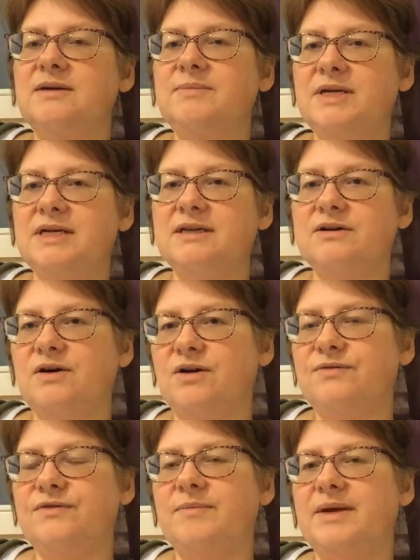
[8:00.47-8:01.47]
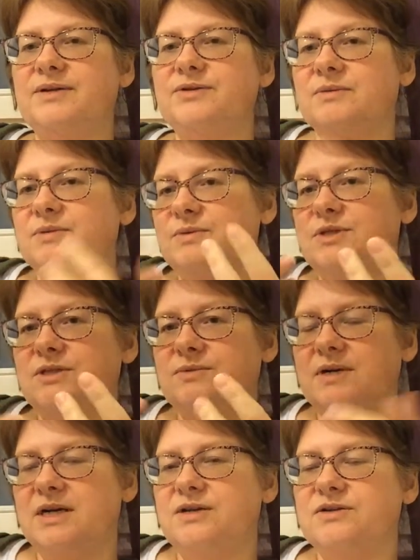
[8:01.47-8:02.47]
but in their all-female dorms, which is
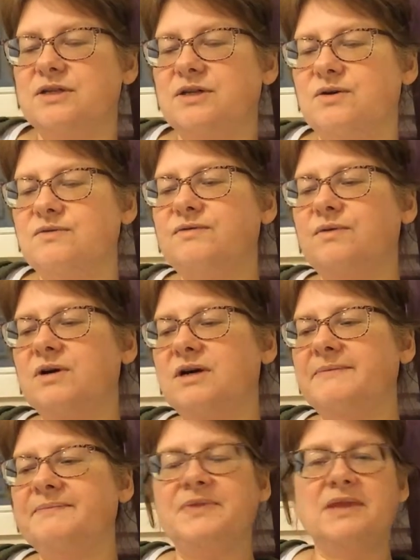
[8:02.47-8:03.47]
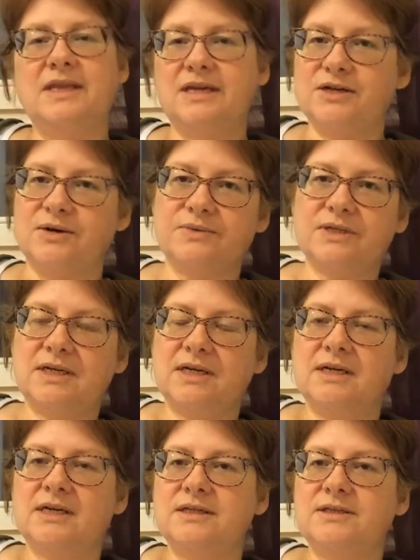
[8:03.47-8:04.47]
what I usually go for, they don't.
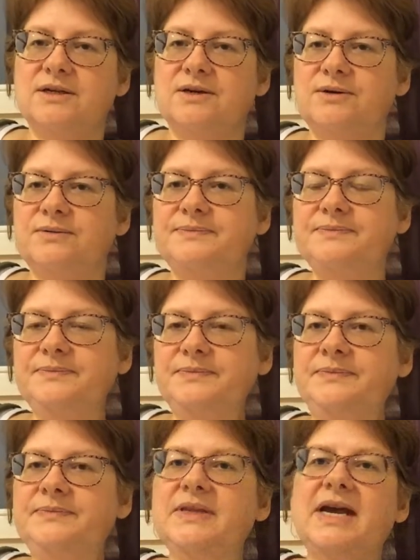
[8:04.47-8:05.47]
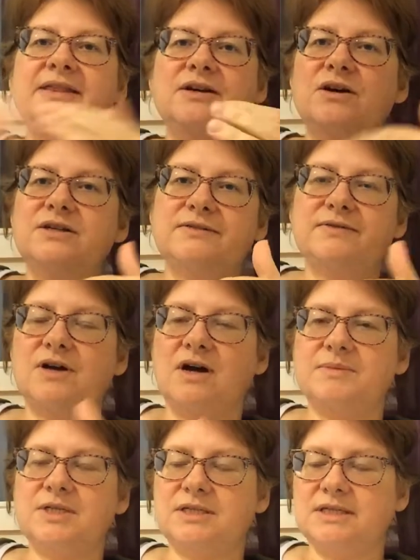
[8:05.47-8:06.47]
So, and there are different
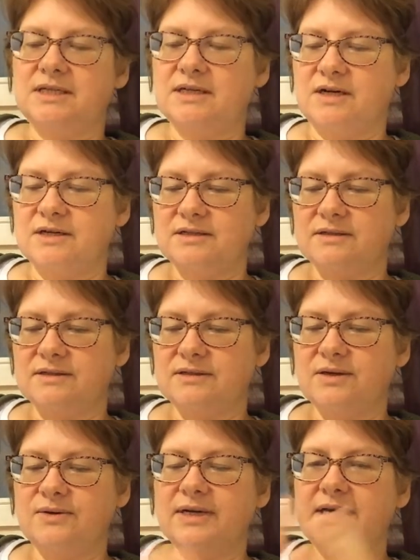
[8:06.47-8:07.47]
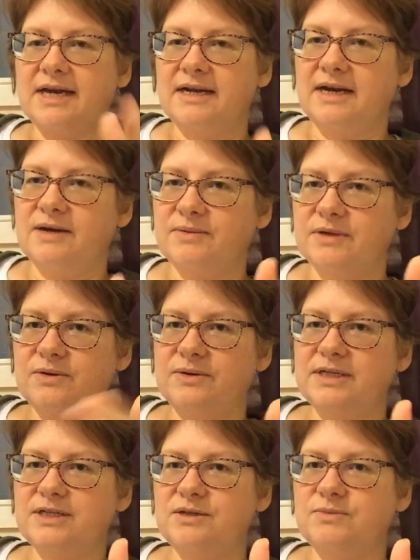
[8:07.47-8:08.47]
options in hostels. So again, I will go
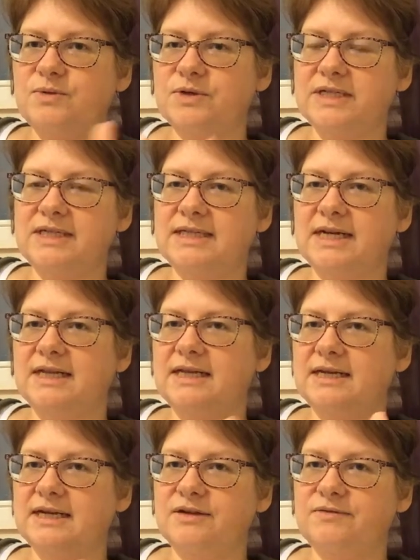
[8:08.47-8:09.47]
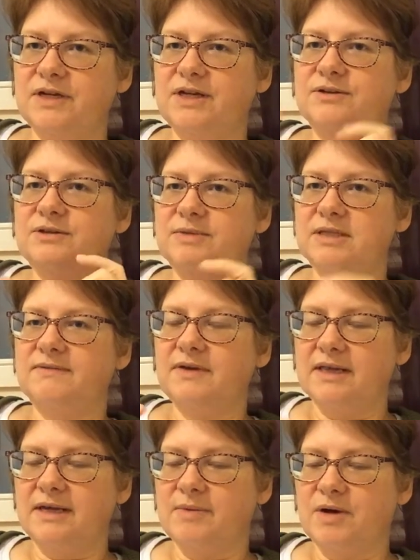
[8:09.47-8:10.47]
into more detail in another video
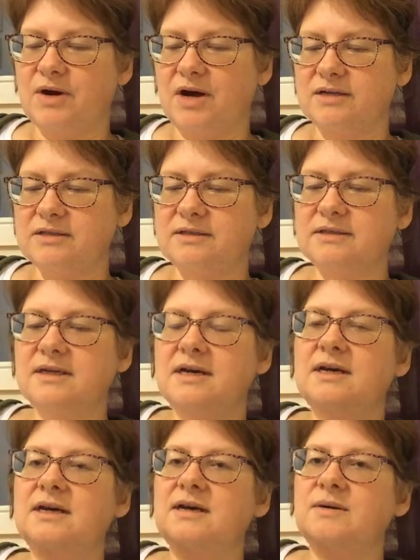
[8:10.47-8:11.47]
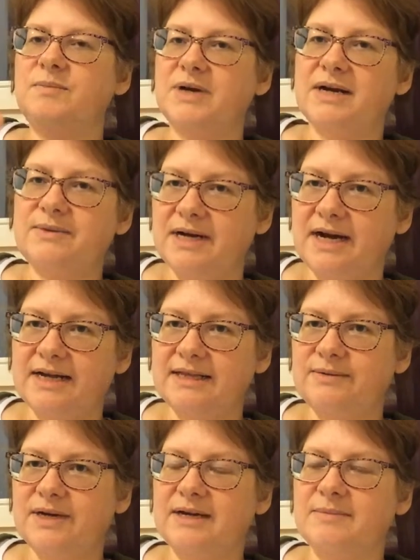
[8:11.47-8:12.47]
specifically about hostels, but I would
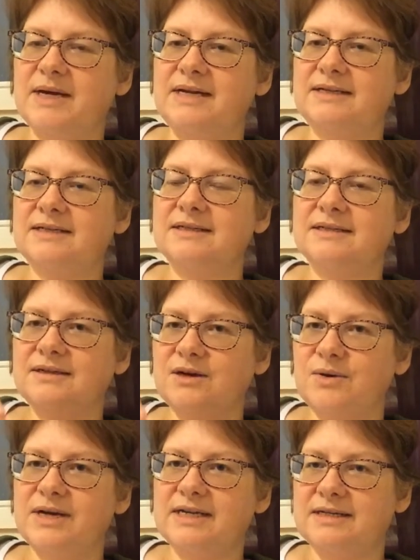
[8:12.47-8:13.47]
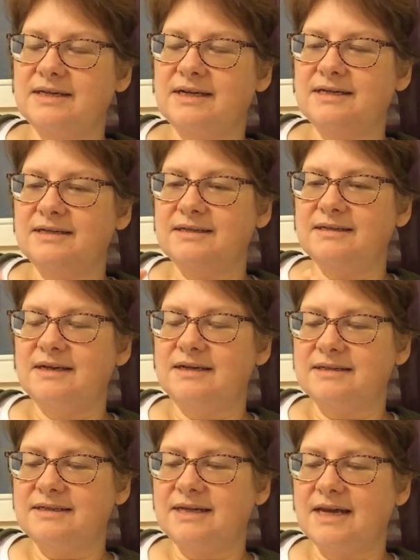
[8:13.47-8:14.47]
highly recommend going
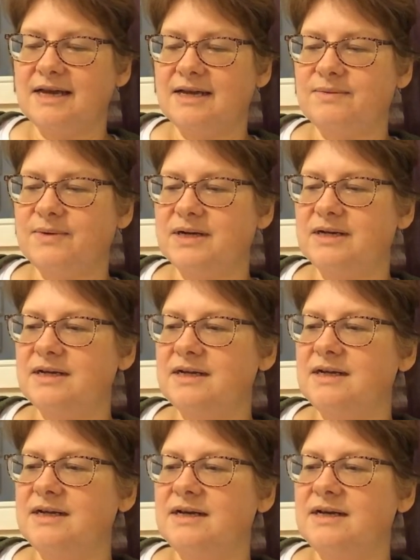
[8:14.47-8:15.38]
and staying in one.